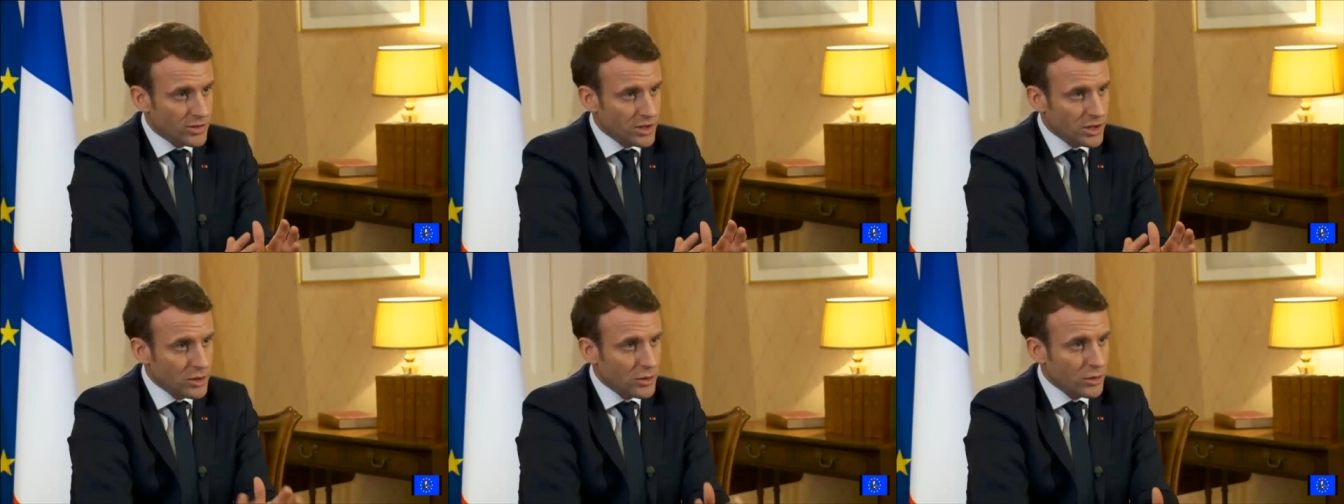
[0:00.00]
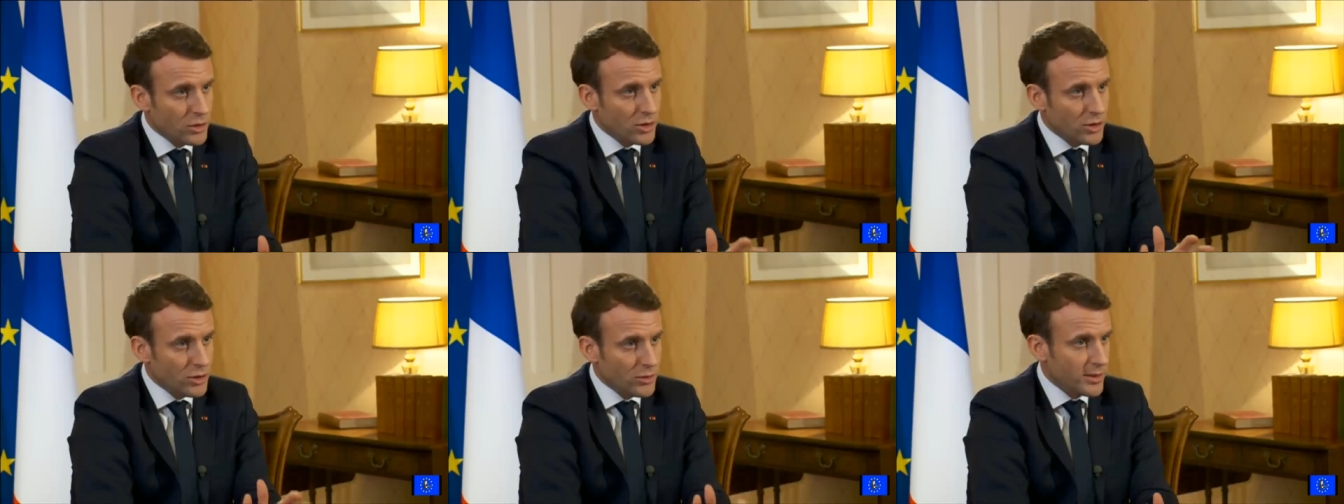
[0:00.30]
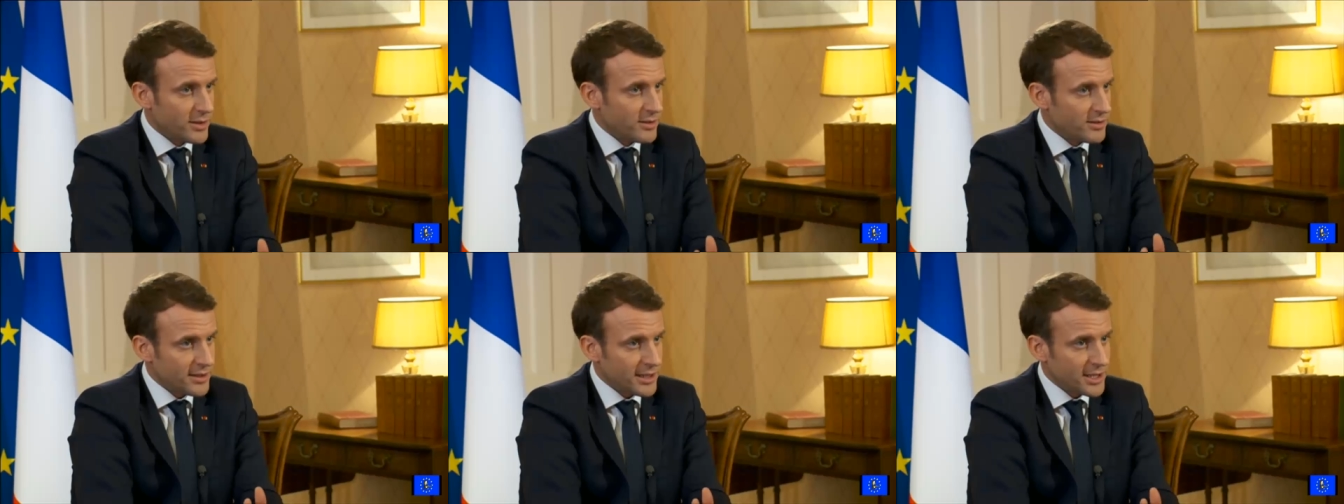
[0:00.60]
the
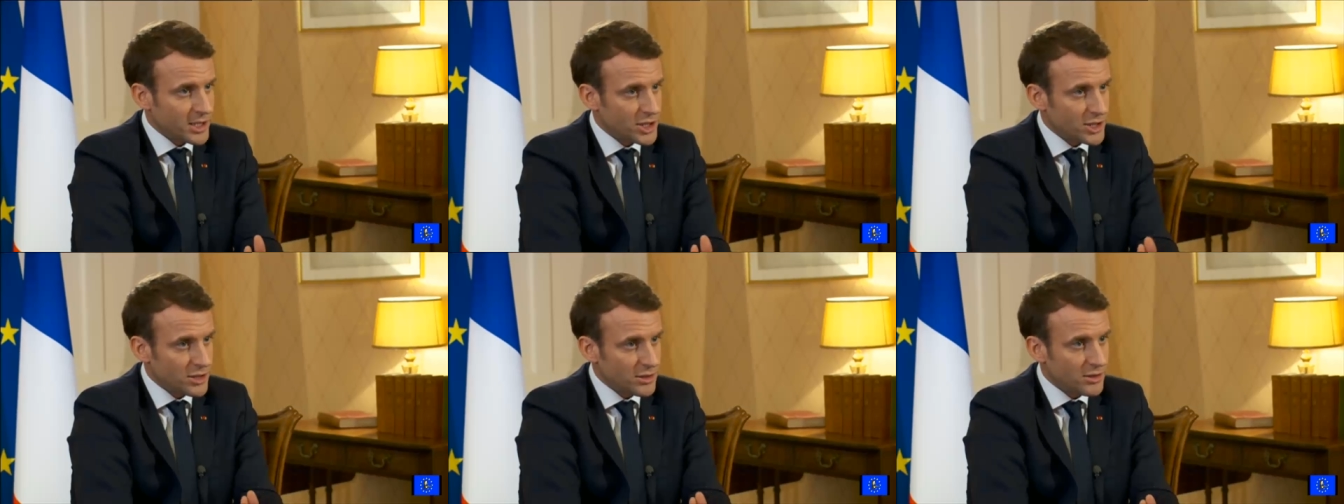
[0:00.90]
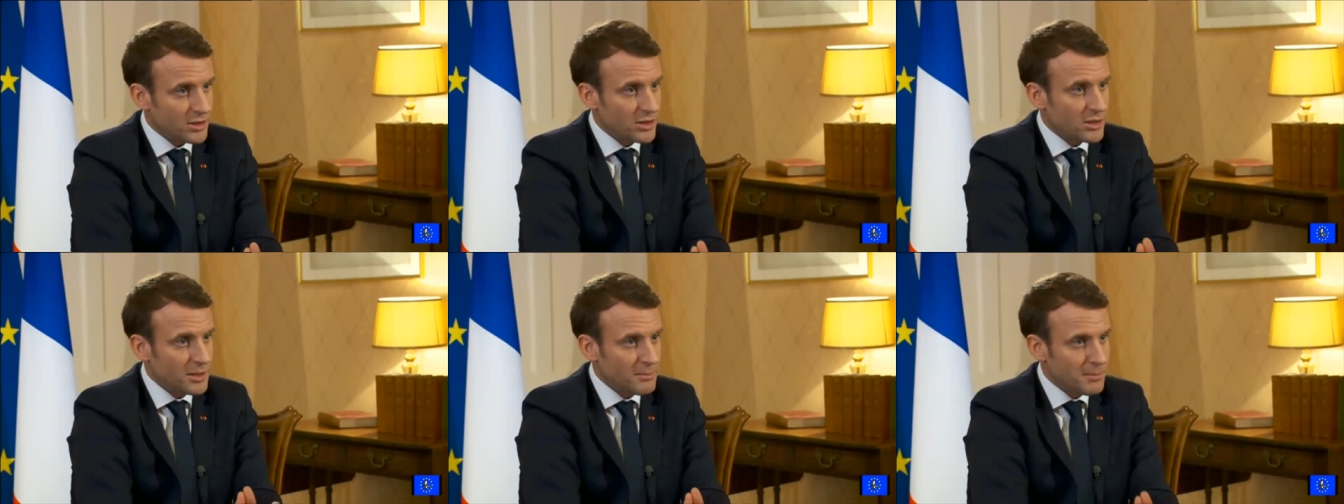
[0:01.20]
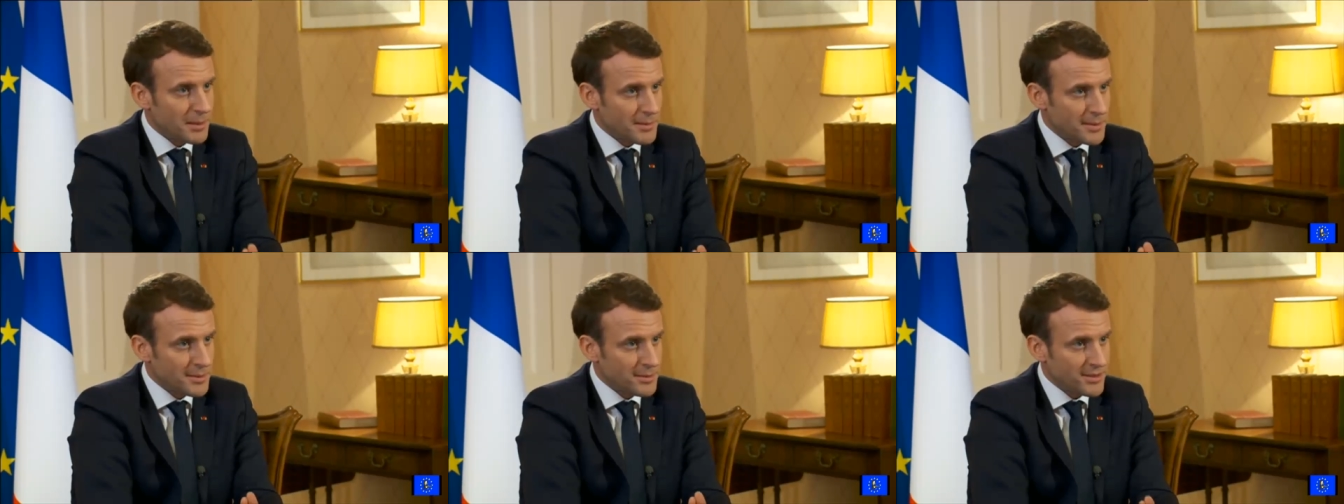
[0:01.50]
UN sanctions and
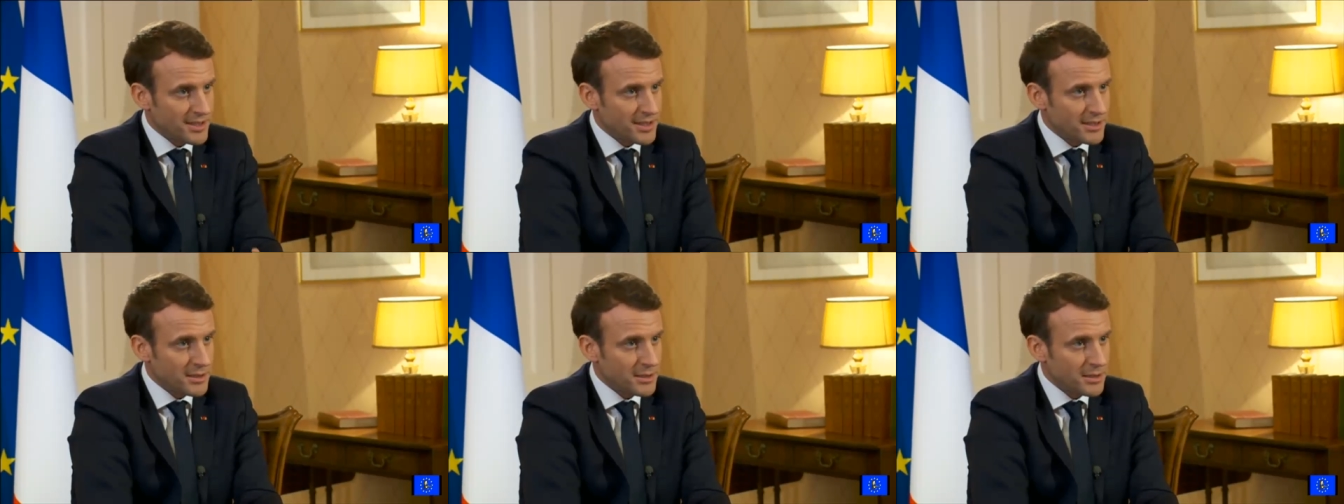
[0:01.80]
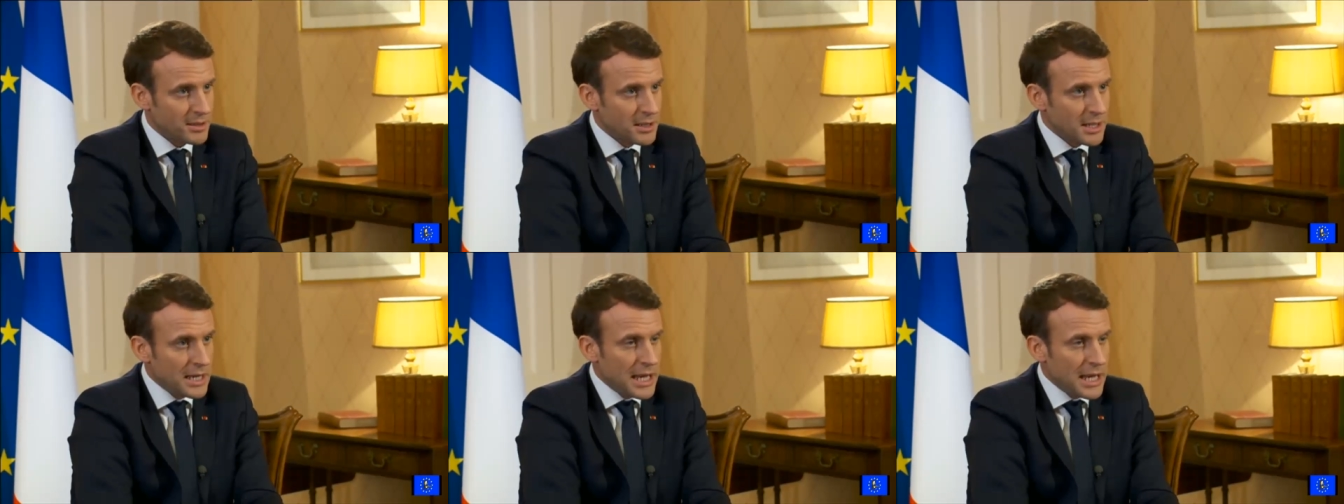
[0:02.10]
implement them.